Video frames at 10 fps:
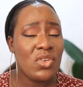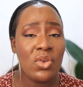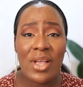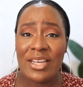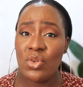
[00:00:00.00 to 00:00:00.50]
So
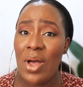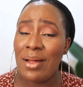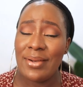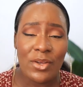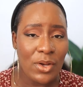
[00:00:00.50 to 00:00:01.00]
you guys know
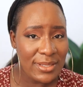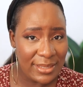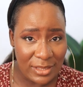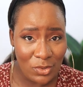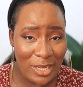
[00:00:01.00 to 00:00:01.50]
how
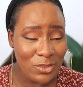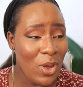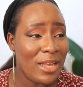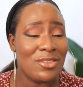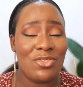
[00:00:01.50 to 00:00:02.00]
Lagos is, you guys
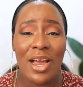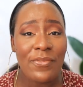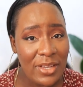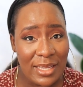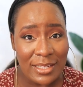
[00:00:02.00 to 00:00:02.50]
know how the
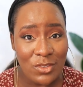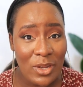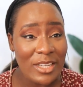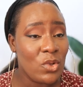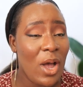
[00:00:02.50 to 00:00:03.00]
traffic is, you
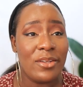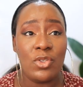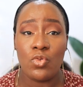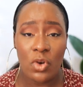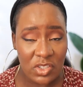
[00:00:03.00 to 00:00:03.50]
guys know how
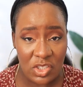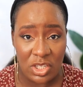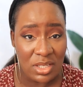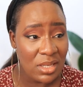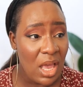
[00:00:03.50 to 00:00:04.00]
the rush
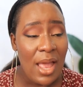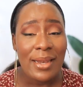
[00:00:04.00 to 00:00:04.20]
is.